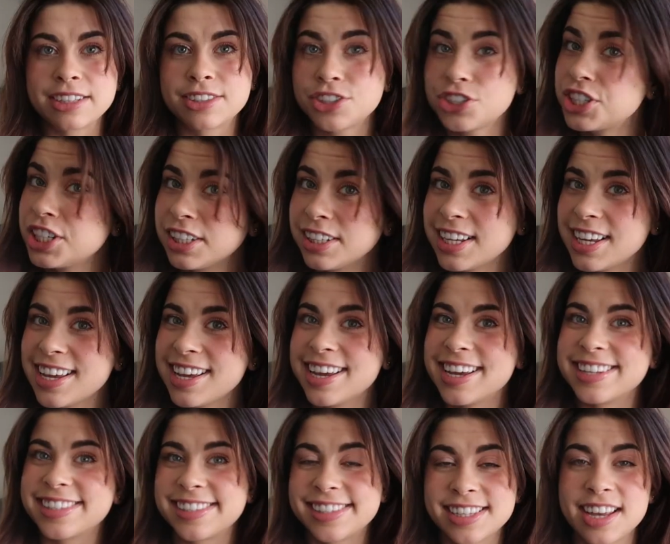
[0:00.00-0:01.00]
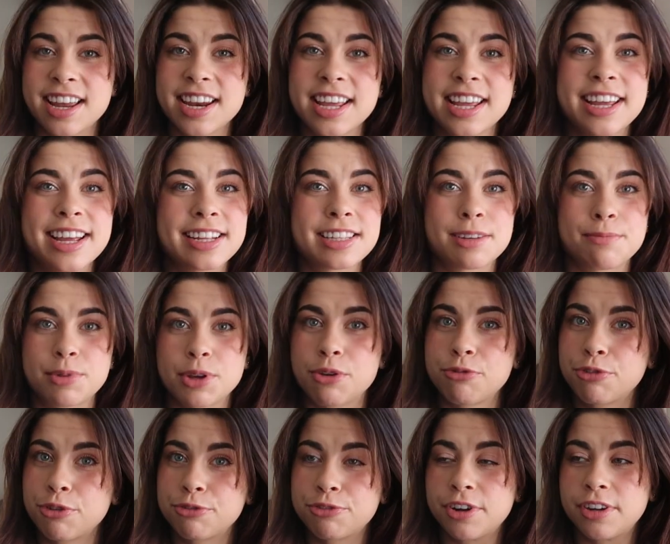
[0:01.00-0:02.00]
It's chilly, it's sunny, it's a
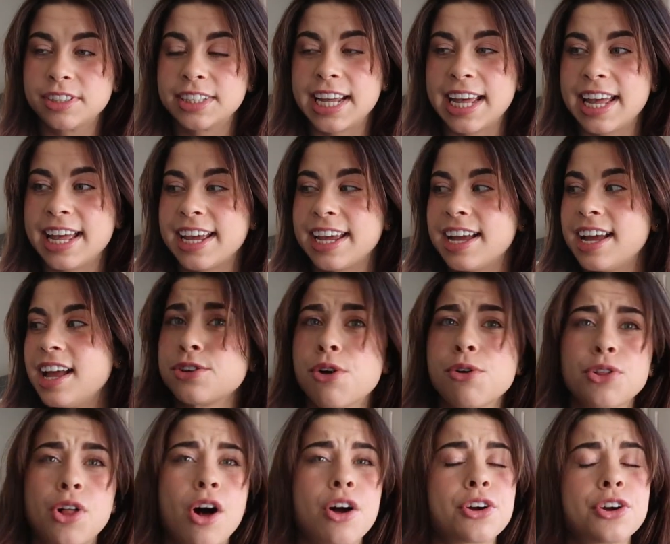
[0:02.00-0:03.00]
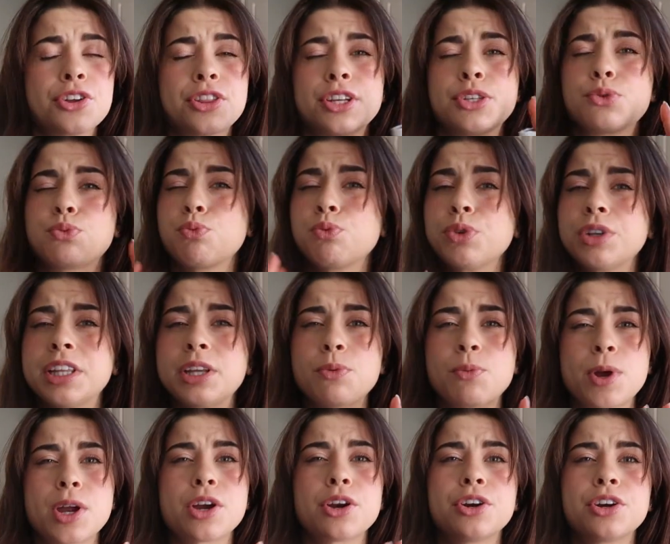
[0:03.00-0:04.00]
beautiful fall day. It's no longer this really
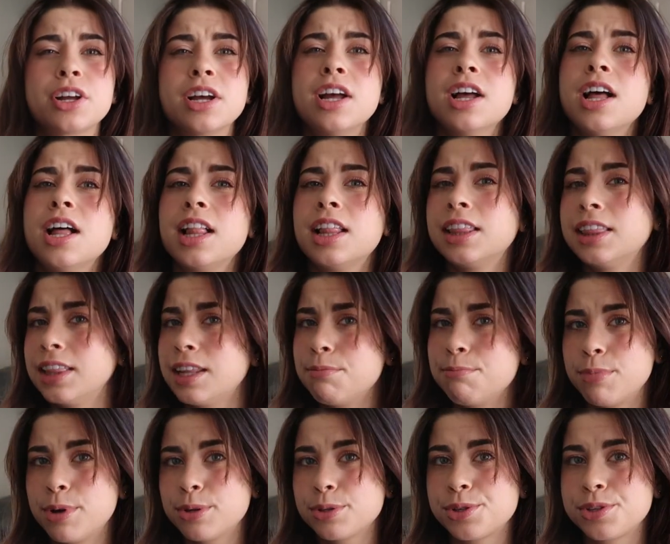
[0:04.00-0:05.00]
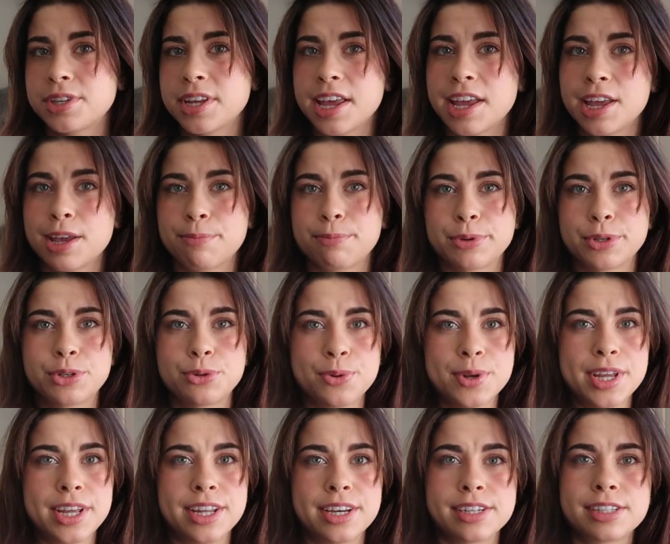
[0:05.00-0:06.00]
weird limbo state
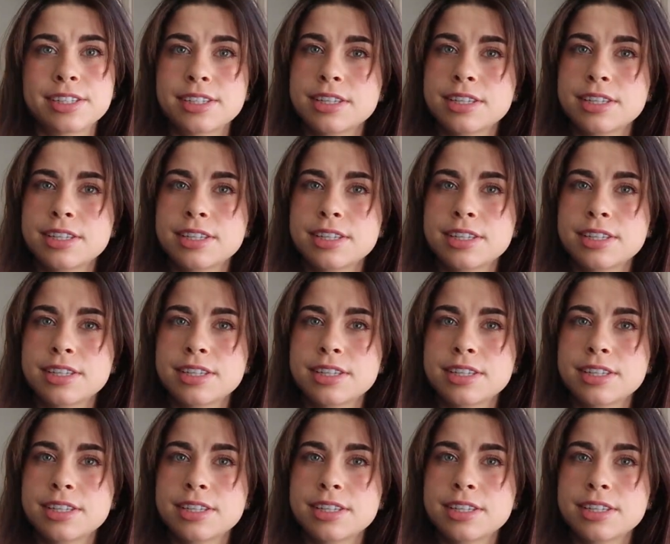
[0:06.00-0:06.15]
between